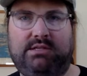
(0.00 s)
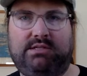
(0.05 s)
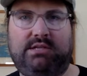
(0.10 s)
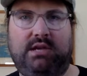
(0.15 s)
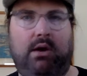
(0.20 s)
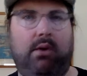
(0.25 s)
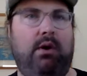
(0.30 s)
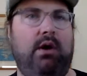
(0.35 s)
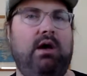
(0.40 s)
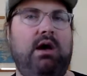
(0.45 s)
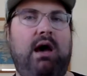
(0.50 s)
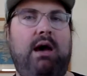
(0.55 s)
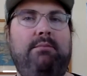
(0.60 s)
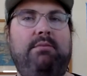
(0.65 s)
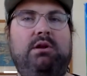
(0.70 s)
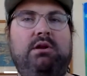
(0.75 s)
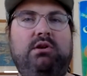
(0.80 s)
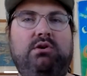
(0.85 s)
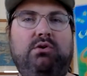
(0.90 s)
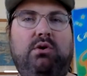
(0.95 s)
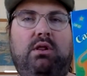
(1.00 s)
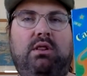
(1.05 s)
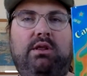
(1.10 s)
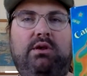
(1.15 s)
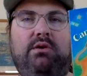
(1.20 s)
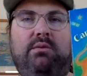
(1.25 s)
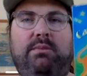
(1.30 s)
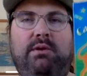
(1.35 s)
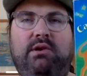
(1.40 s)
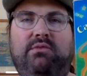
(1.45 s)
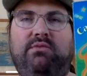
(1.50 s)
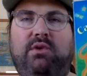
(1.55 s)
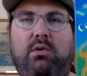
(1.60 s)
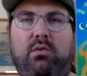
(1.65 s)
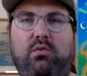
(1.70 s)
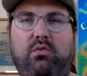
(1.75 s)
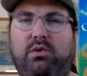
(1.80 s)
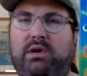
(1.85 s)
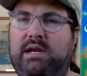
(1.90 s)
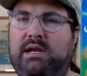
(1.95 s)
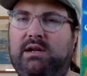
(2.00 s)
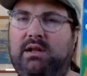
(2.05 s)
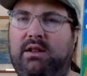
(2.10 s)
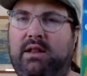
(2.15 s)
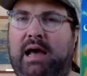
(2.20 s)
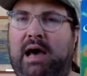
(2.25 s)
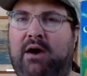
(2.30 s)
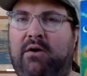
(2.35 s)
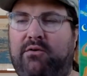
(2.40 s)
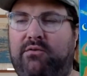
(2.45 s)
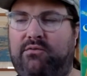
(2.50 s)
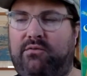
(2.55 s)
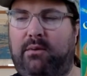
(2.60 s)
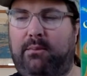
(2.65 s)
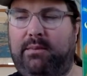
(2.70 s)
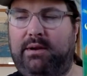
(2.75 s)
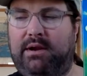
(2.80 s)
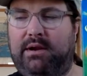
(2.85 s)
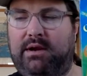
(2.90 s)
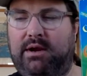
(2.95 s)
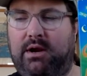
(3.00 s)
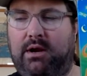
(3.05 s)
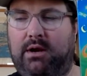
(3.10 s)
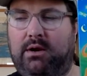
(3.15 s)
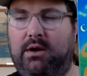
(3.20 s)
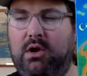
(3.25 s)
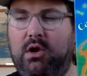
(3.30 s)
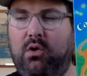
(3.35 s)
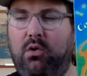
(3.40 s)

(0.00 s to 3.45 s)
So I'm going to do a little bit of a read aloud from here.